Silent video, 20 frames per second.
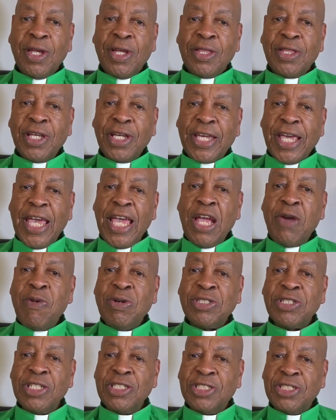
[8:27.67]
The king
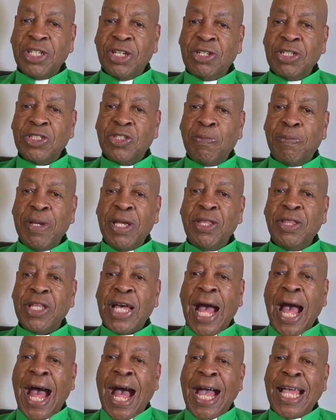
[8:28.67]
was considered to be the
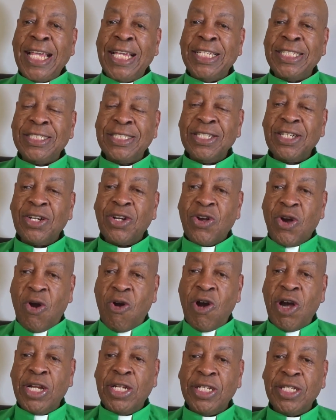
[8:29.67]
highest
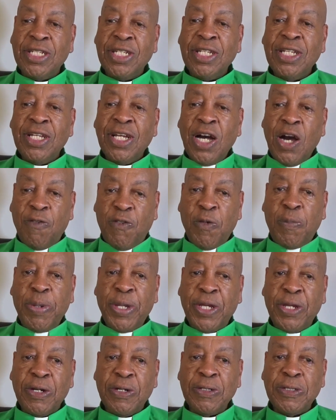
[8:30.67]
court of
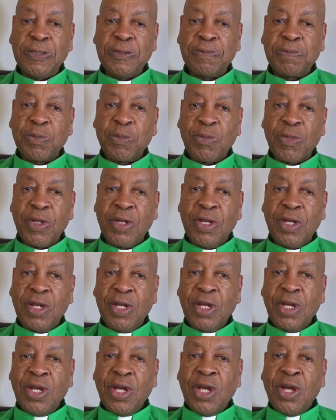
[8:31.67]
appeal.
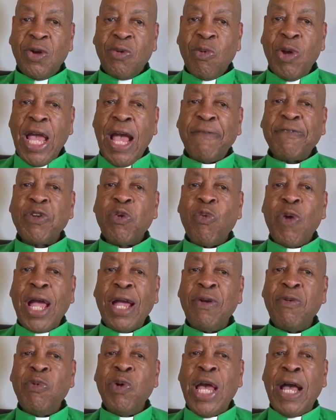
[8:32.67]
We have to
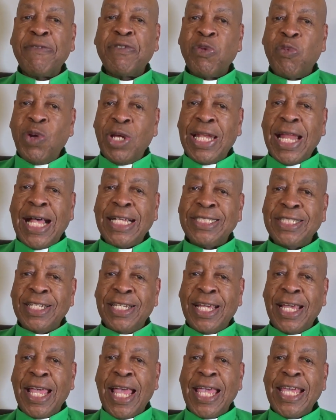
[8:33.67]
re- we have to realize
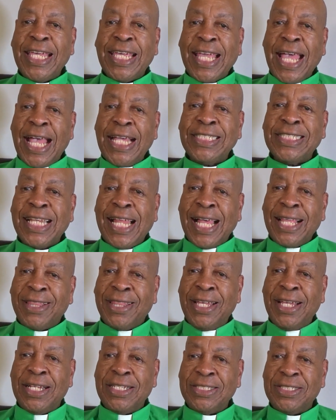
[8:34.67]
today a case like
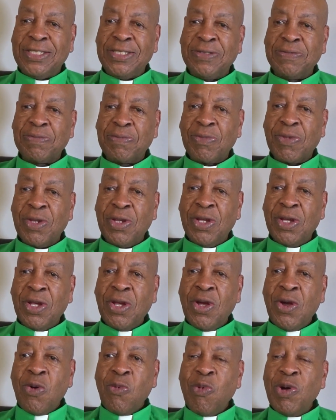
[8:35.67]
this
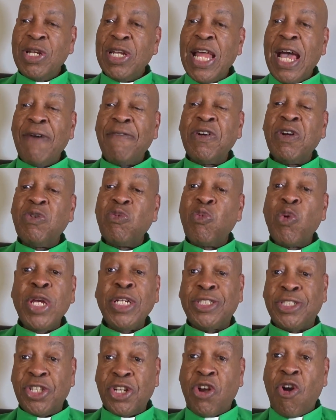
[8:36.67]
would never
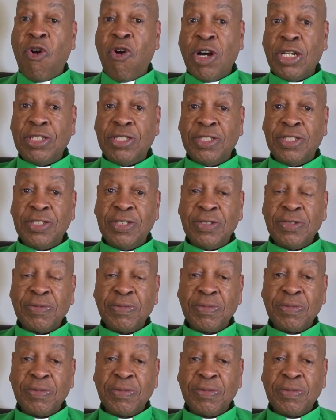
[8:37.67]
reach the courts